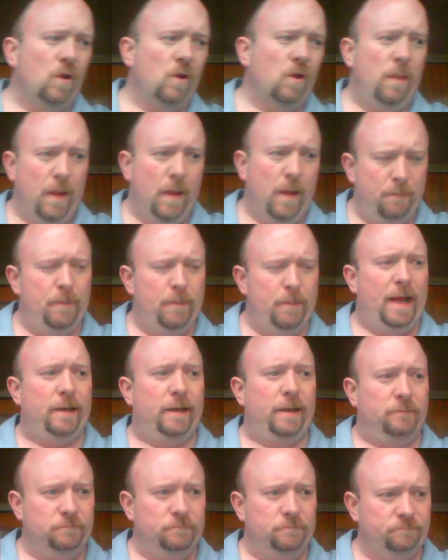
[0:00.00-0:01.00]
Not bad.
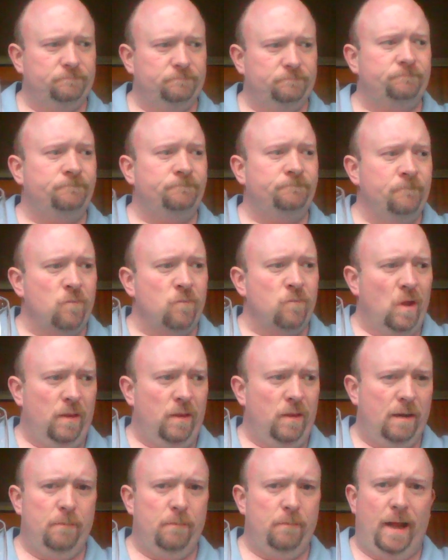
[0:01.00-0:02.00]

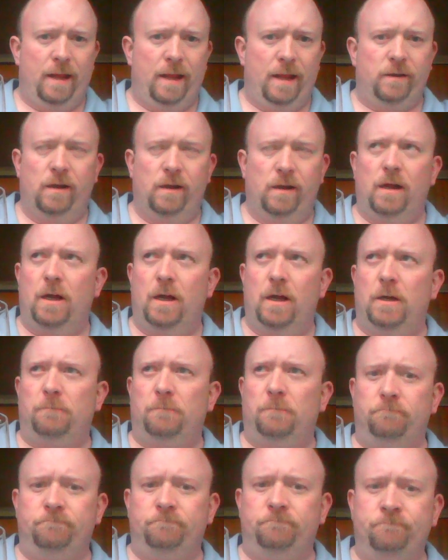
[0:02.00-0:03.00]
Not bad.
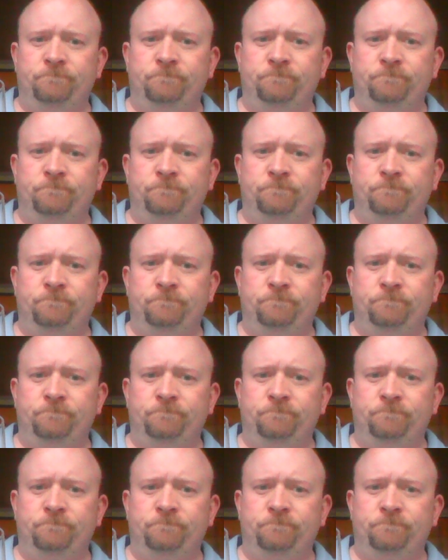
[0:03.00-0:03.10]
Um,